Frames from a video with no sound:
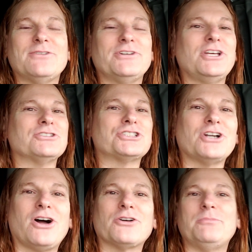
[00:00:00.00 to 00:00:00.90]
The video
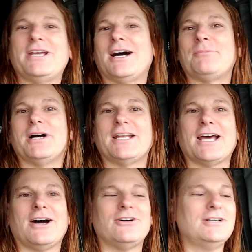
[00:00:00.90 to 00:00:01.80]
should already be out by
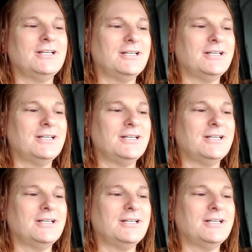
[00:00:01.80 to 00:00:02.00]
now.